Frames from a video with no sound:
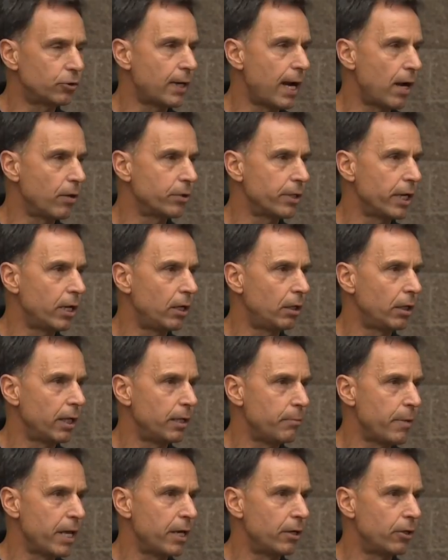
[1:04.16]
Troutdale
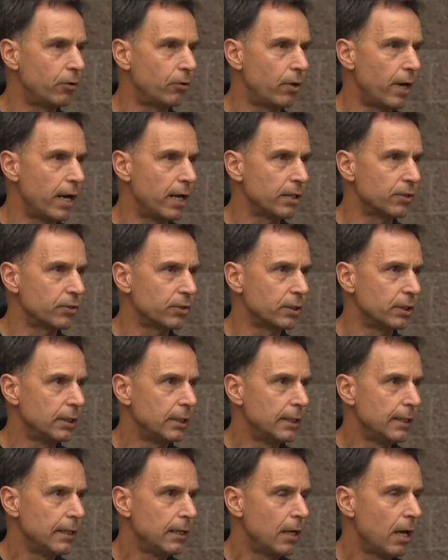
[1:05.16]
and made an arrest.
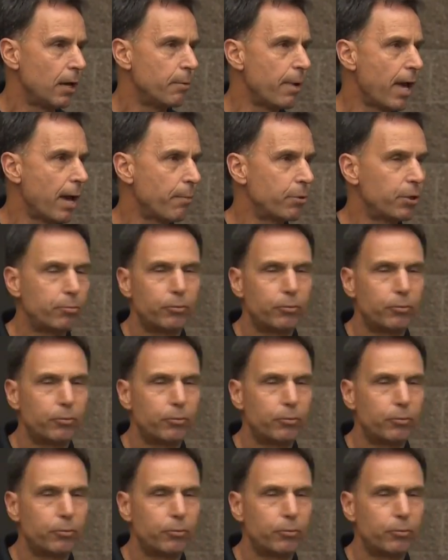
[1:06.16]
I'm happy